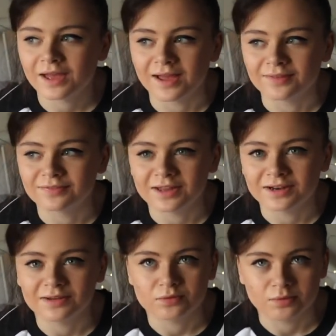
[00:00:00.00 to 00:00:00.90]
and
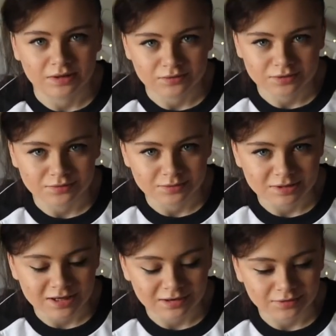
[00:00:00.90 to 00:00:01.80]
then everyone else got to
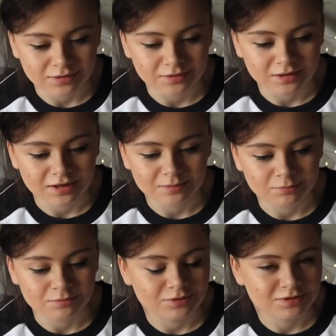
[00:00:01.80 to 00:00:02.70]
meet Ariana, and
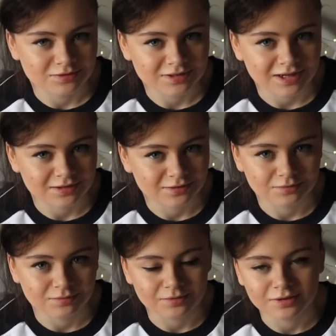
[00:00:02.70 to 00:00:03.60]
we were so sad
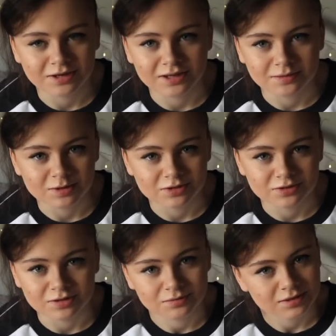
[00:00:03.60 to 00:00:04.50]
because we were looking at the
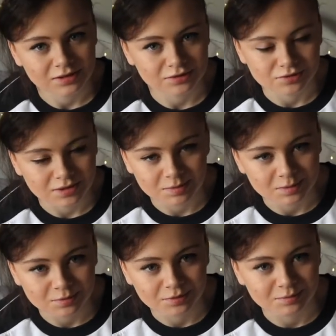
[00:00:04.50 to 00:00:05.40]
pictures and it was literally
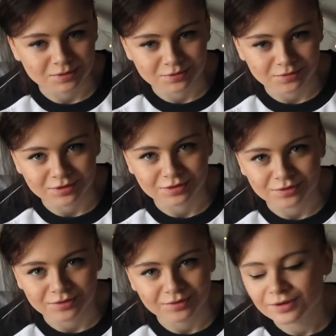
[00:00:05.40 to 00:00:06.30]
people we'd been talking
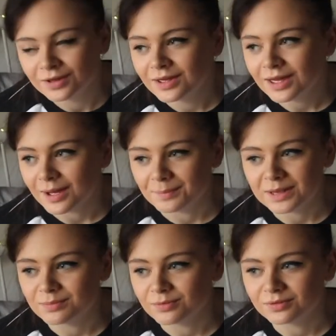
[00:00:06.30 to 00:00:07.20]
to and
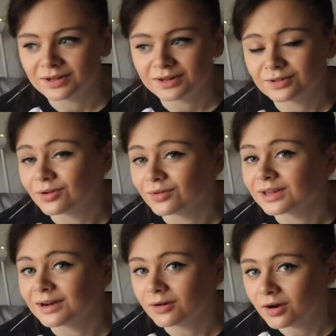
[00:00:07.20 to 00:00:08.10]
people that got
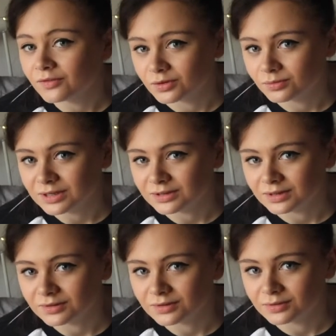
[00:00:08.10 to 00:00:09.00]
there after we
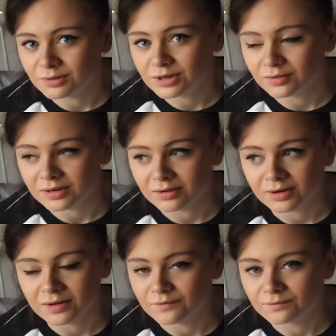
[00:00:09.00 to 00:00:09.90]
did, because we got there
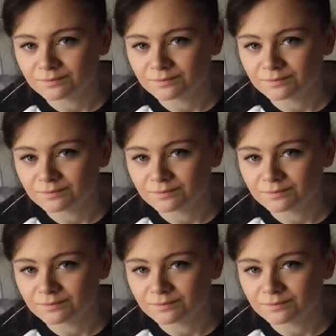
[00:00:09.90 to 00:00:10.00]
at like